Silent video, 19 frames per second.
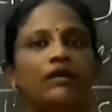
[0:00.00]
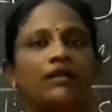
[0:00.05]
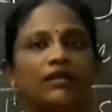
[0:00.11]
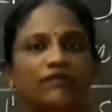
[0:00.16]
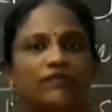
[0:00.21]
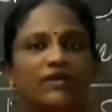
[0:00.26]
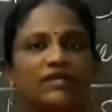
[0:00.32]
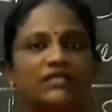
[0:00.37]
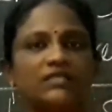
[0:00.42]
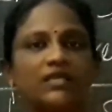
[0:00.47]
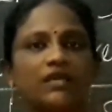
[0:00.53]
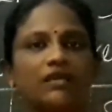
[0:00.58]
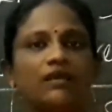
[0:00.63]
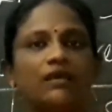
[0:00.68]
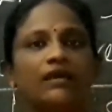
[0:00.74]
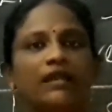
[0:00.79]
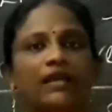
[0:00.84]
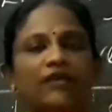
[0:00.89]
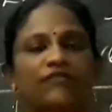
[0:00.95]
reversing
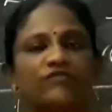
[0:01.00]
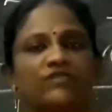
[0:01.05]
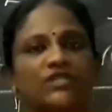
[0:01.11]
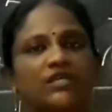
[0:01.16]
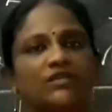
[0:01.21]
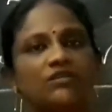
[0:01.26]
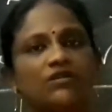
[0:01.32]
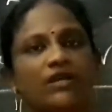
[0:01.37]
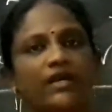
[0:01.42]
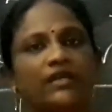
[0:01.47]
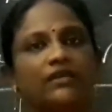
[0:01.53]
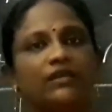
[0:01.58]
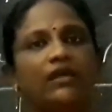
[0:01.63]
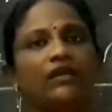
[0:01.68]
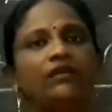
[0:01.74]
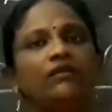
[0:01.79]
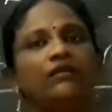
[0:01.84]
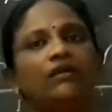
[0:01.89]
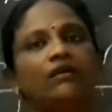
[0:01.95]
left and right
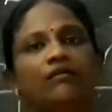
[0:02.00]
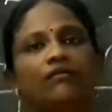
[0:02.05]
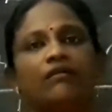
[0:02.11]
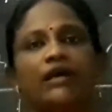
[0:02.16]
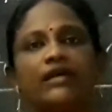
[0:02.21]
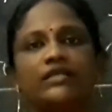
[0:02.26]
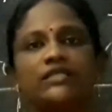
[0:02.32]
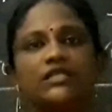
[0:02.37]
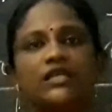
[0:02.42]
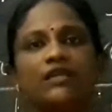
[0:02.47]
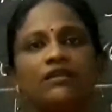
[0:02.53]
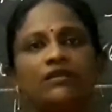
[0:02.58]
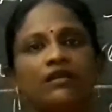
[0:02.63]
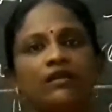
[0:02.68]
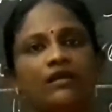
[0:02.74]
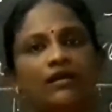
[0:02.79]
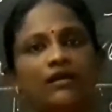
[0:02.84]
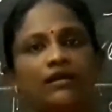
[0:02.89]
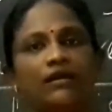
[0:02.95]

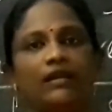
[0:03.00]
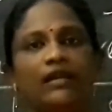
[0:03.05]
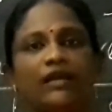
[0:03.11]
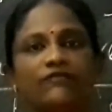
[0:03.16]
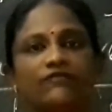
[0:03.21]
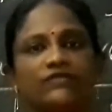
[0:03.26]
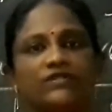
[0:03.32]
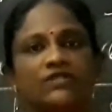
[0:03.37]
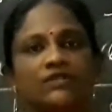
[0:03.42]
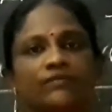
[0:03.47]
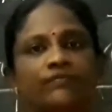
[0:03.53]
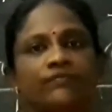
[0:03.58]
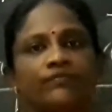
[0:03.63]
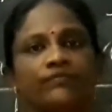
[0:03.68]
and left.